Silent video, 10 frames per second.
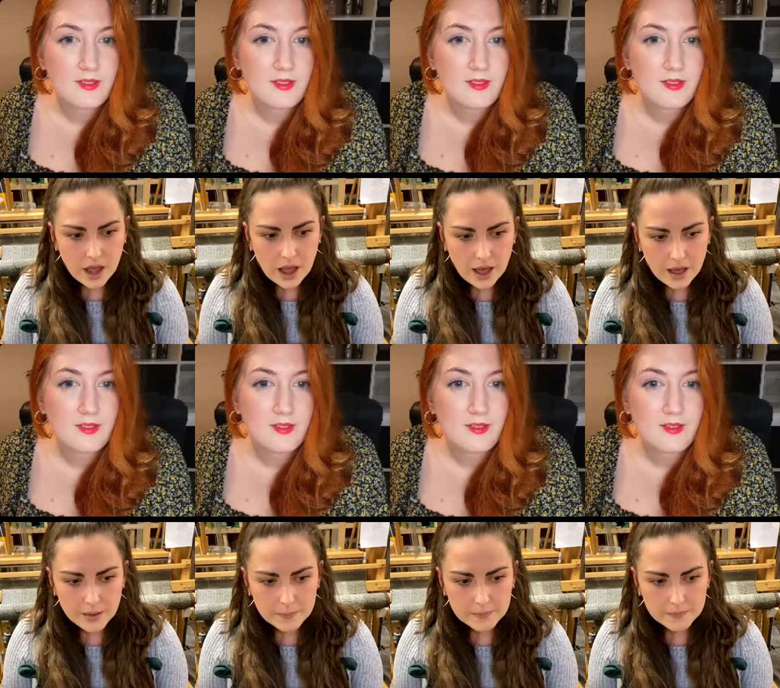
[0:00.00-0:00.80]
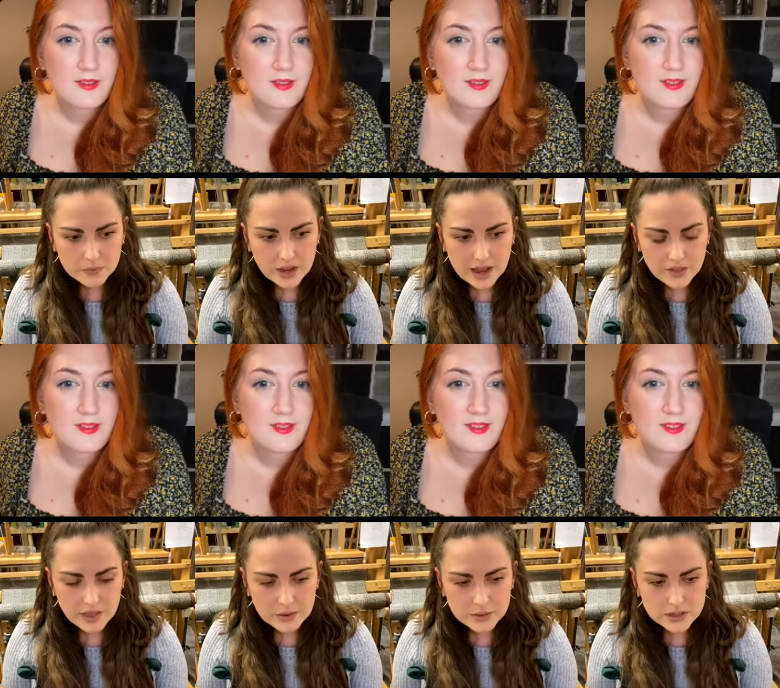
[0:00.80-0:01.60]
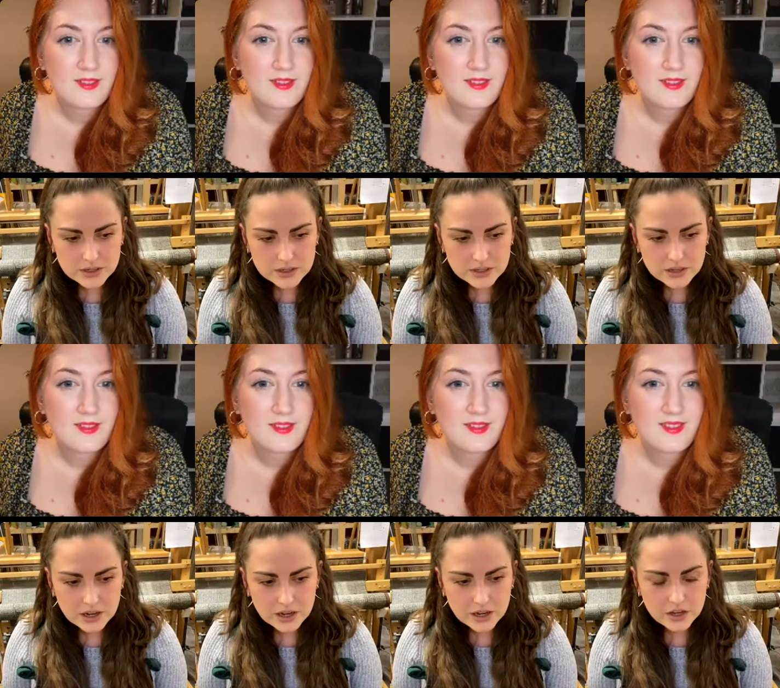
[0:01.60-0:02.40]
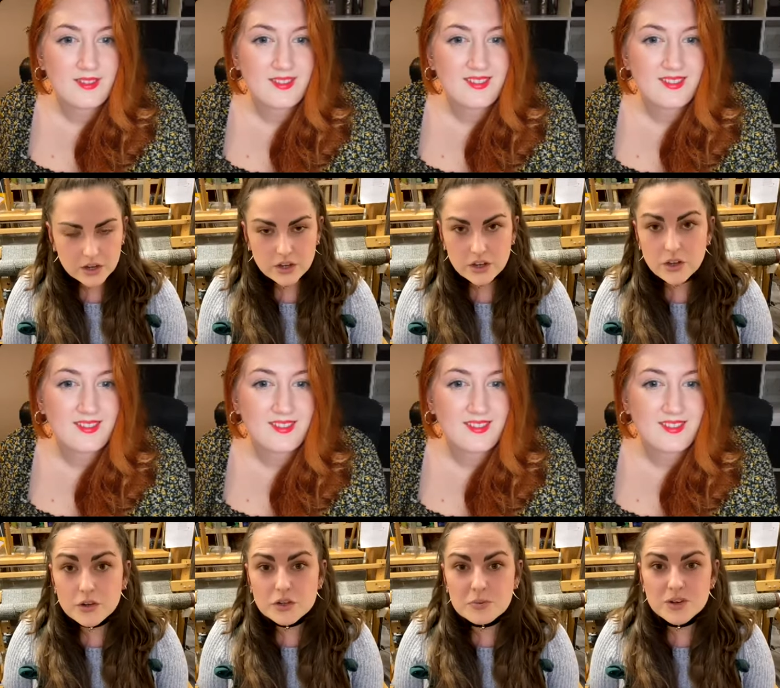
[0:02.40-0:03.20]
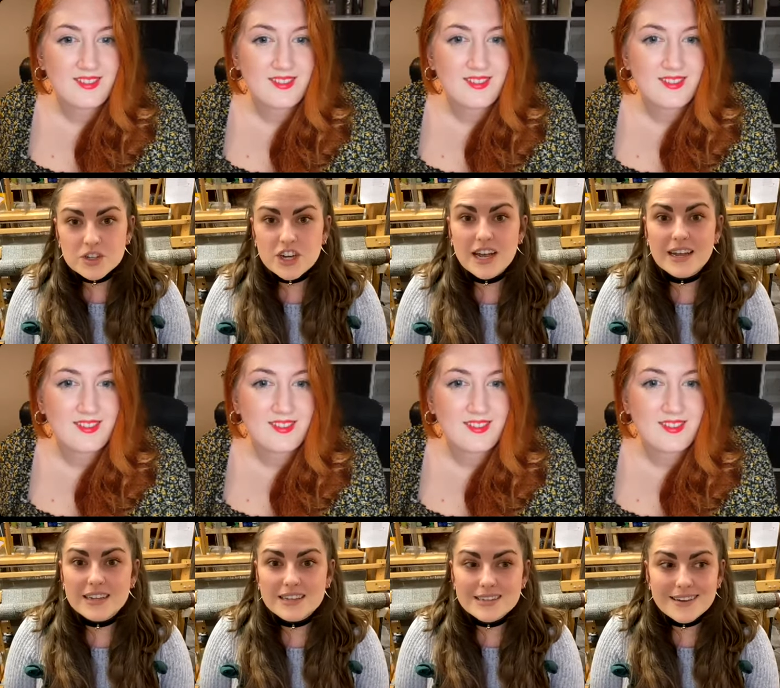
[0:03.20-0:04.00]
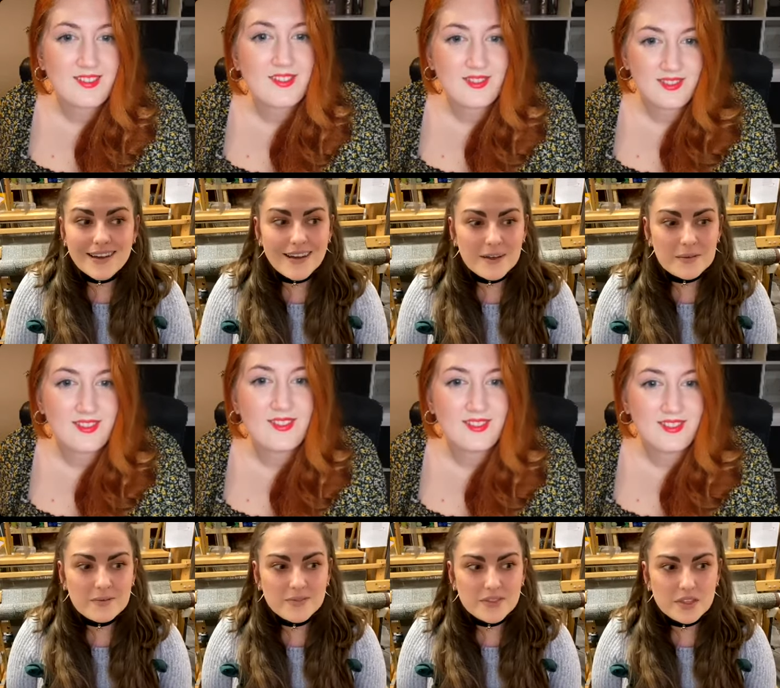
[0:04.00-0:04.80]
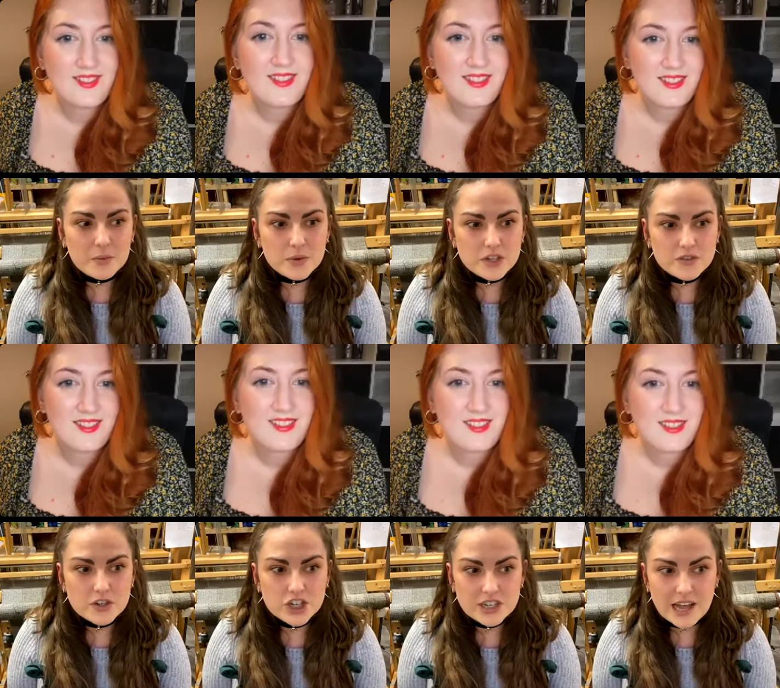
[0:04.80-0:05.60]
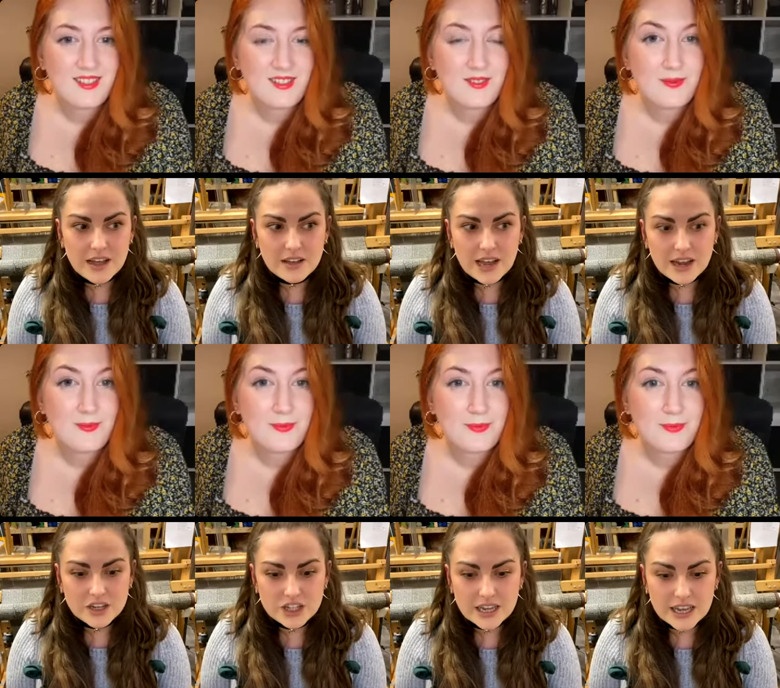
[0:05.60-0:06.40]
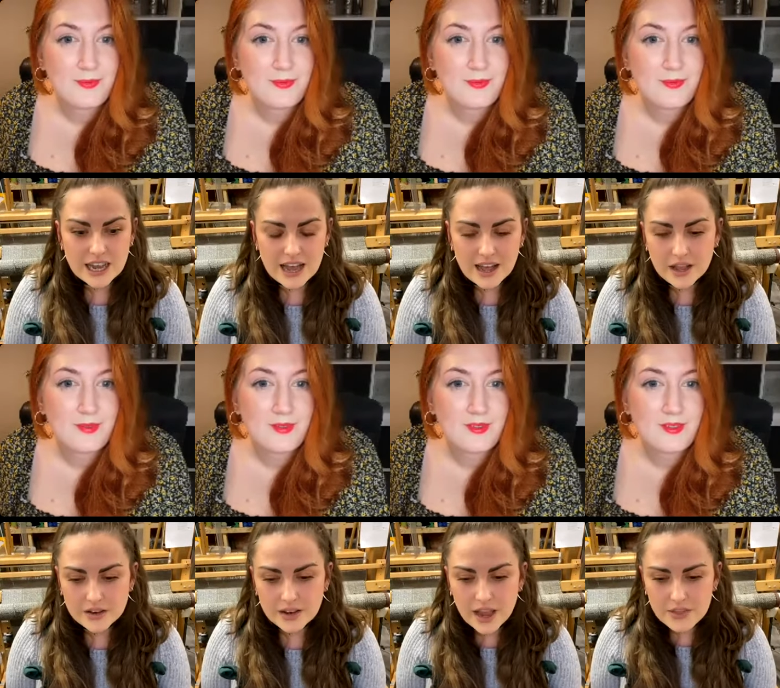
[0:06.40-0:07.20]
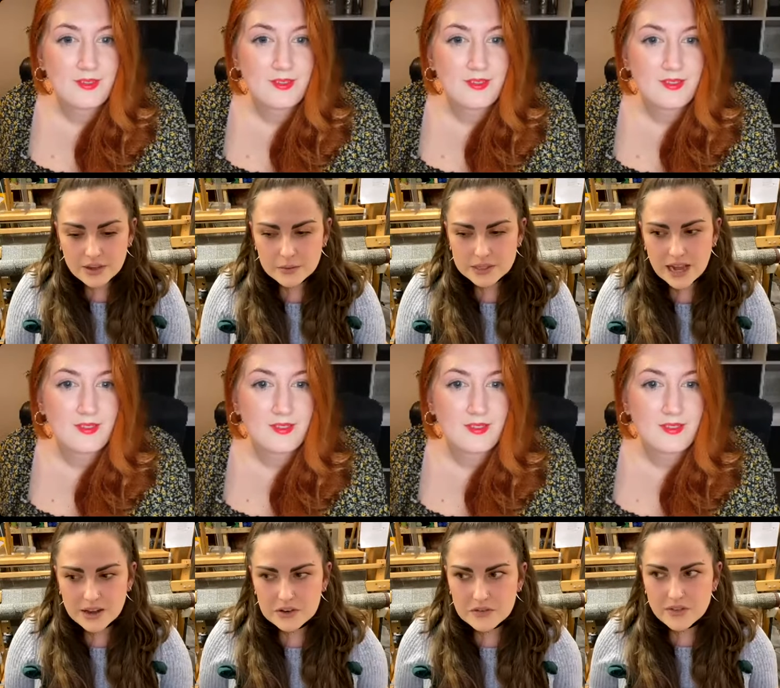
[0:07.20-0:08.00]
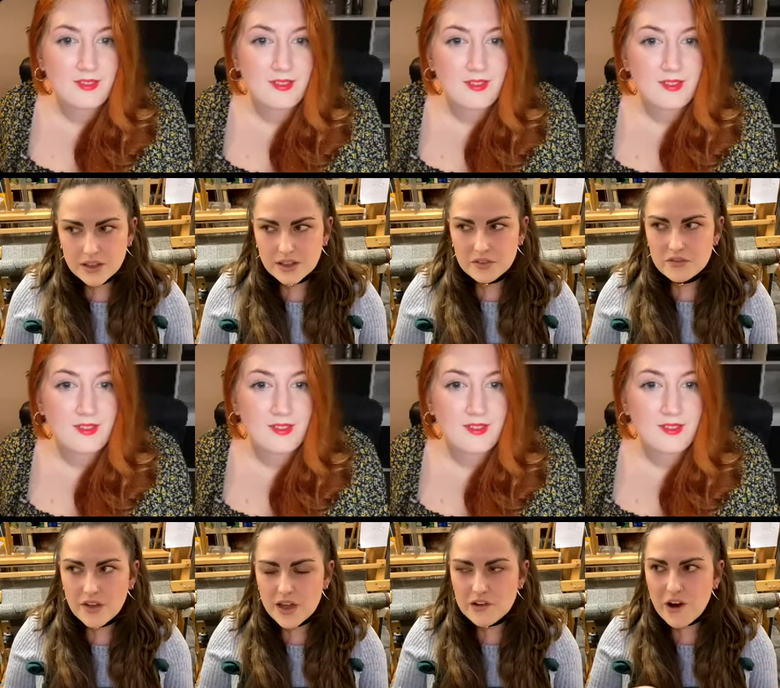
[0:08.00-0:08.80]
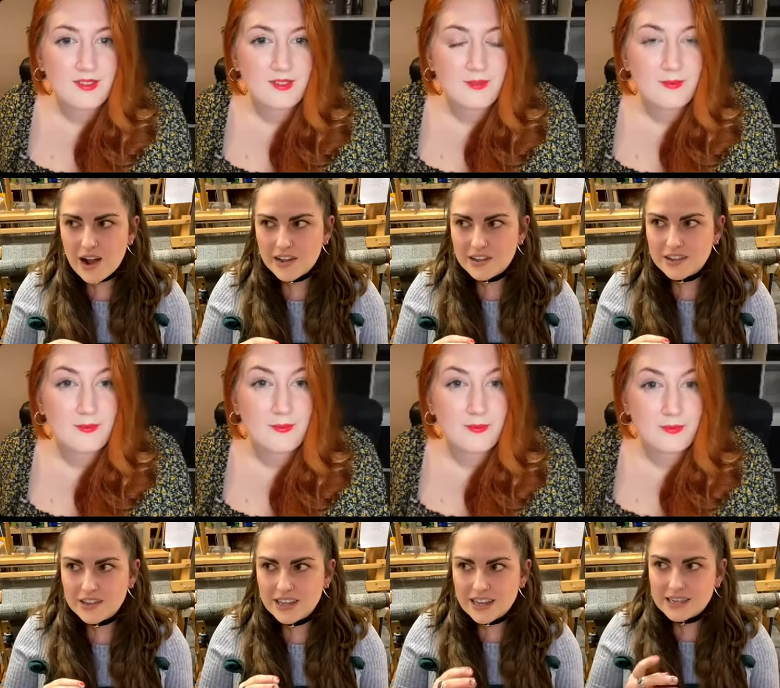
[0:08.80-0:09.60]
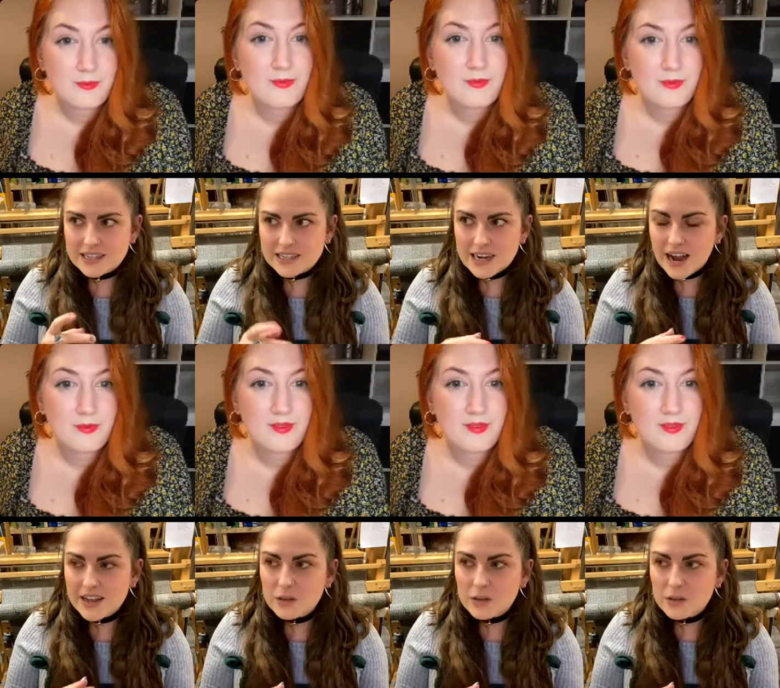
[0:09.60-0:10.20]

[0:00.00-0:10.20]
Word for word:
Speaker 1: um, and that was a huge project um, that was for Chanel actually and that was kind of a Fair Isle style